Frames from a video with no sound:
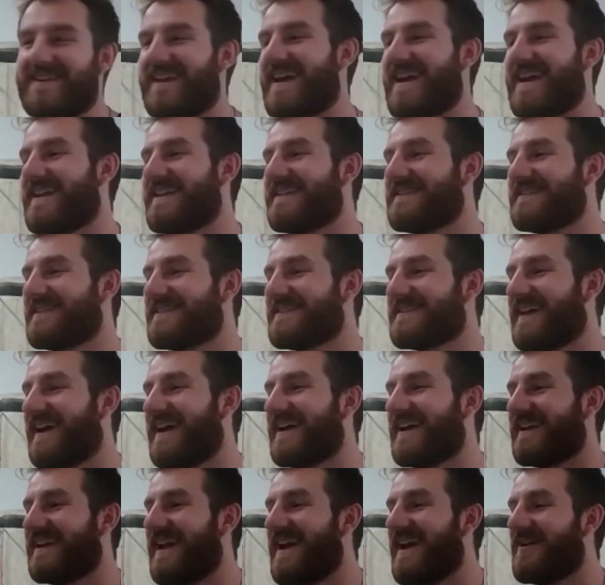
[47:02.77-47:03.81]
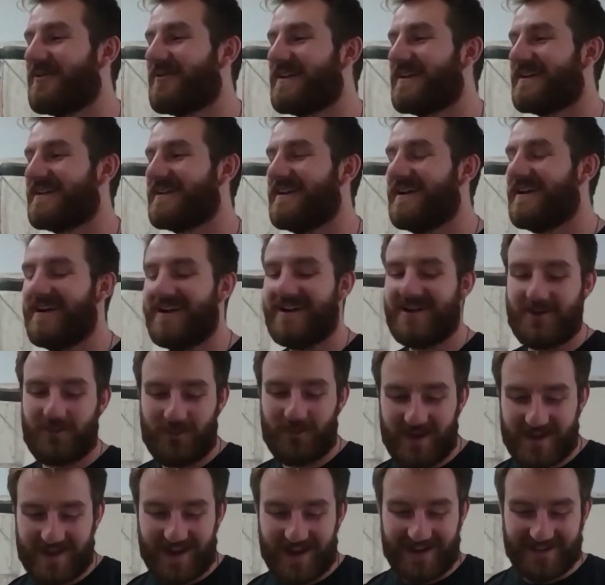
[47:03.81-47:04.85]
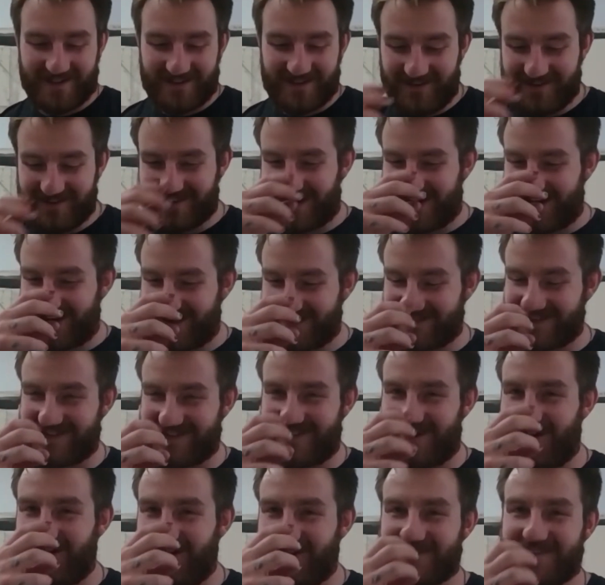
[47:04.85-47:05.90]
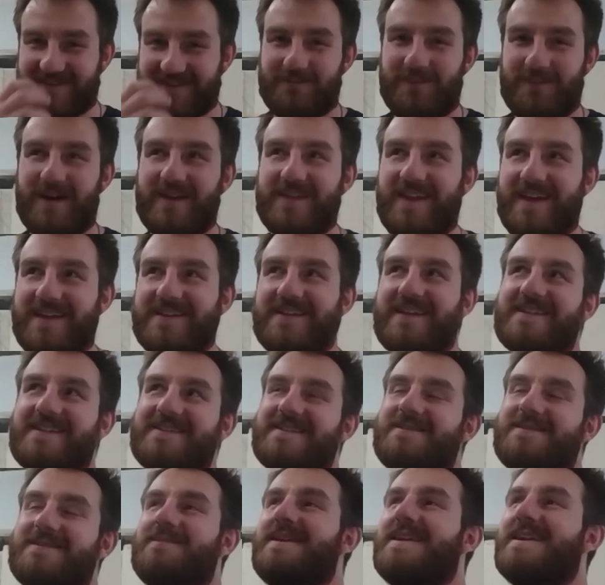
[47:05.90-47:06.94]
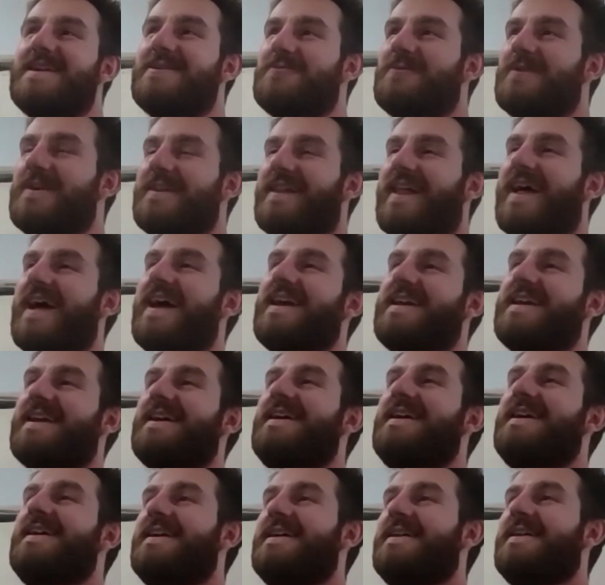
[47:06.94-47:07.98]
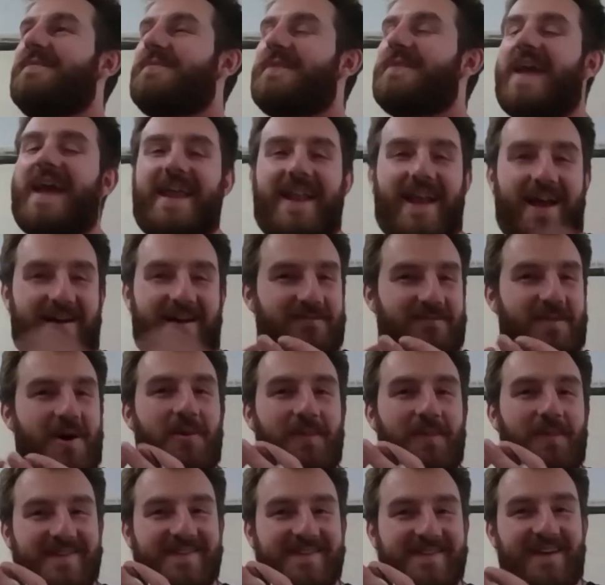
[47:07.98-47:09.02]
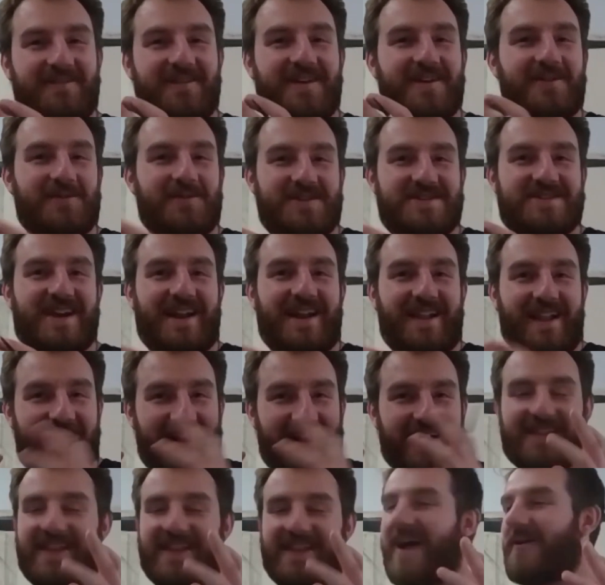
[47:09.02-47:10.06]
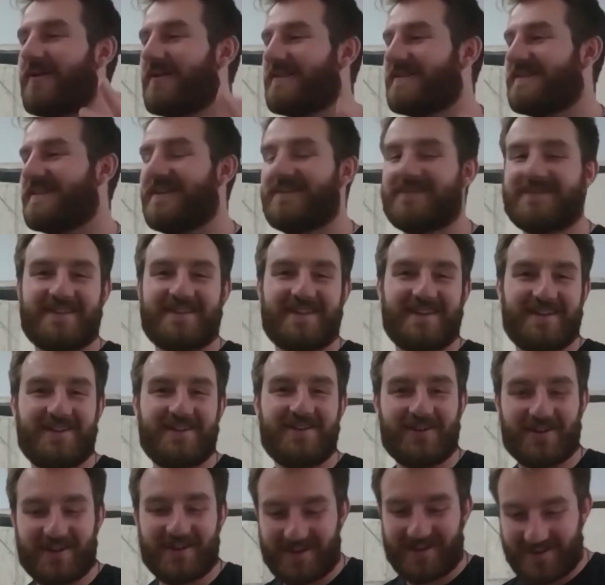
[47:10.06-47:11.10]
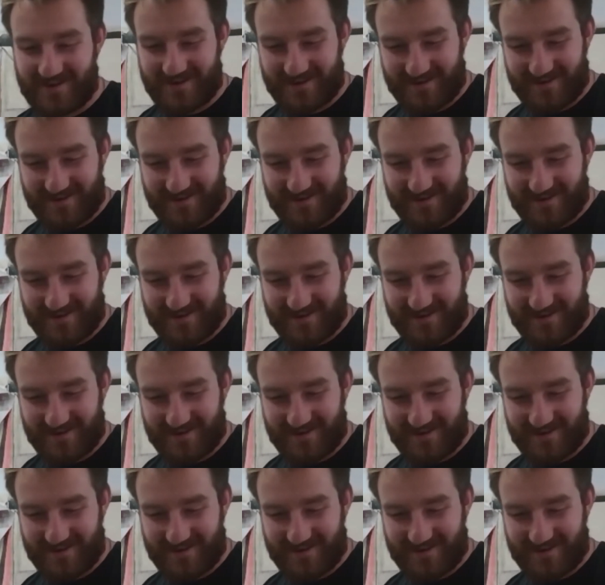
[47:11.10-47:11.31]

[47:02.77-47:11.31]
And it's just like, yeah, we kind of lose that as adults, but that doesn't mean we like can't have moments of it. We just gotta like allow ourselves to do it.